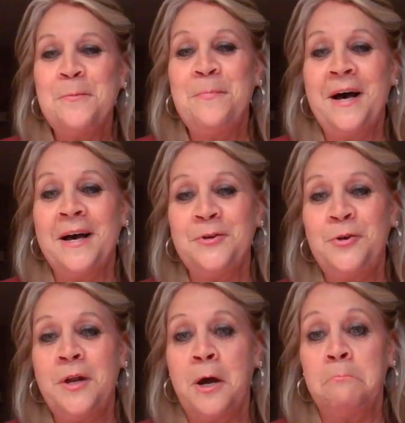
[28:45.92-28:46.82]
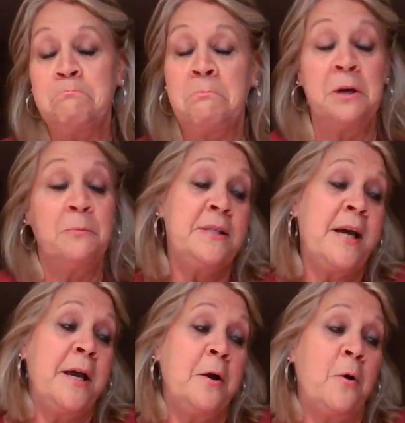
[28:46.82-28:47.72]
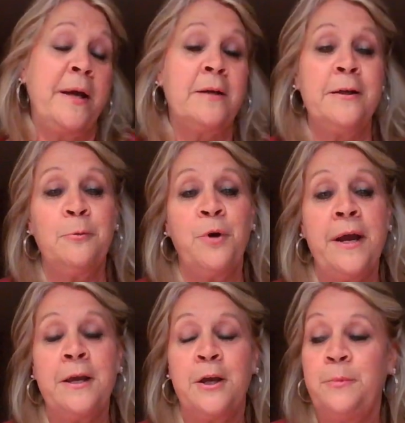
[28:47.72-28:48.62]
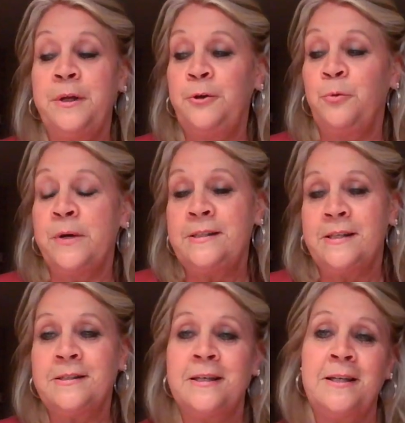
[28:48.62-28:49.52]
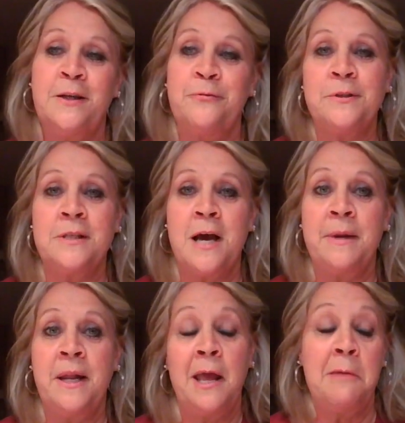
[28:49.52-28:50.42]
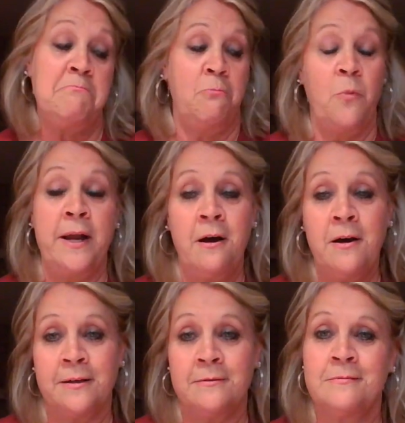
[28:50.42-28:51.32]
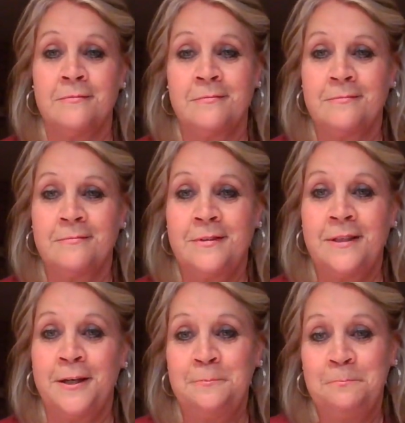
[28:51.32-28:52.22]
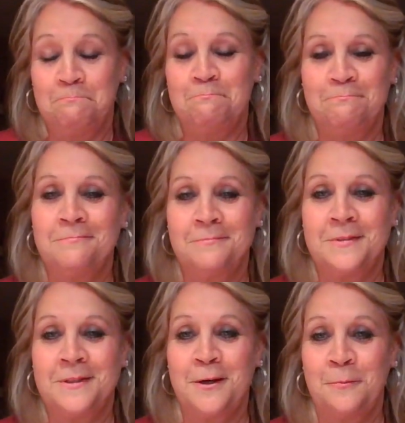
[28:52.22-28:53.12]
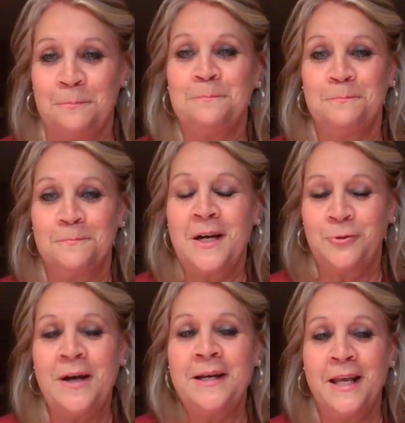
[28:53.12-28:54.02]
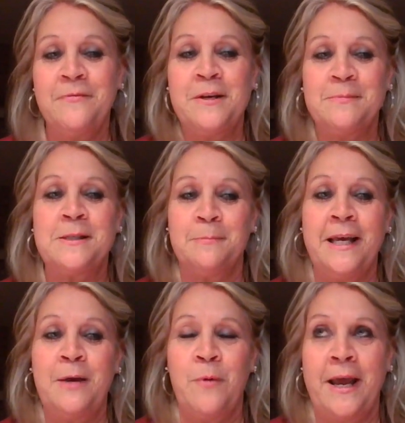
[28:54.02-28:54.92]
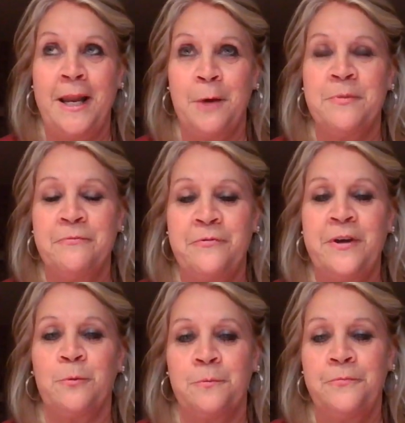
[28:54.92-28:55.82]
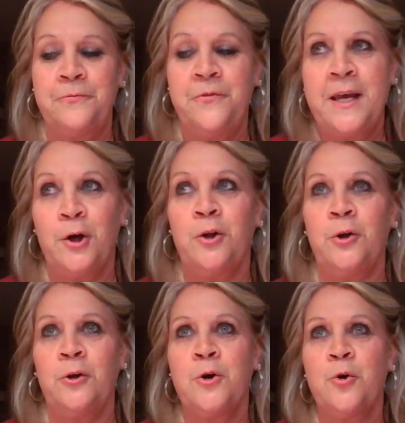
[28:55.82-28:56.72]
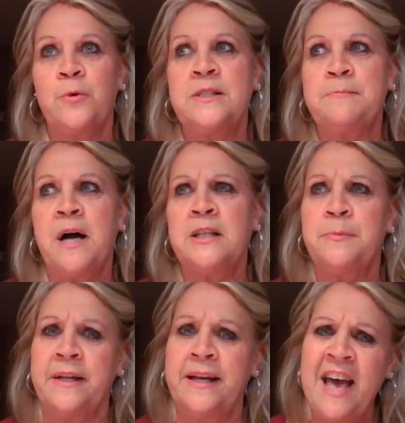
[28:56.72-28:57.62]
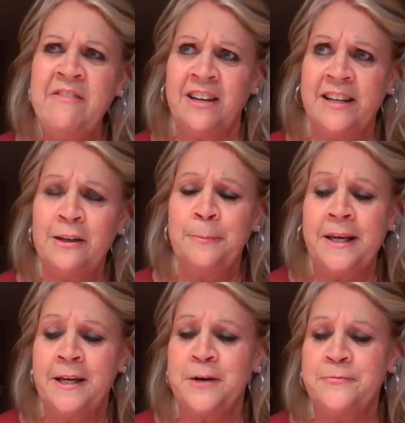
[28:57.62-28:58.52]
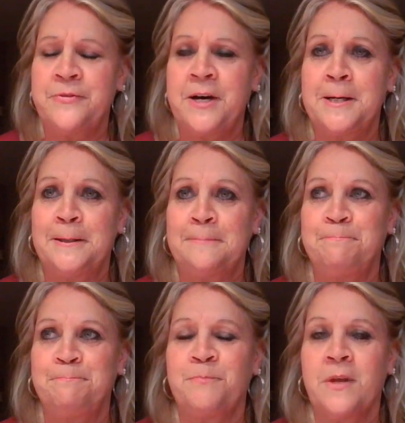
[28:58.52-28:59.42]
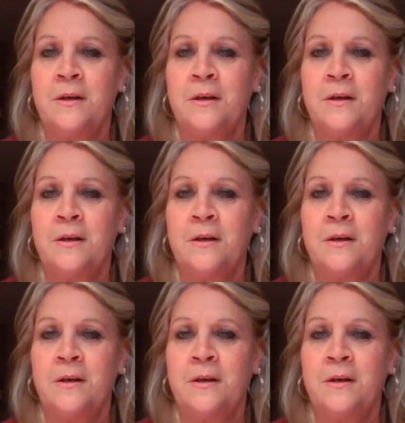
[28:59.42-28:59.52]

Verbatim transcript: but, you know, could we take a quick little break? Could we do recess at a different time of day? Why not? You know? So I try to give them some leeway and help them feel feel responsible and have a little bit of um,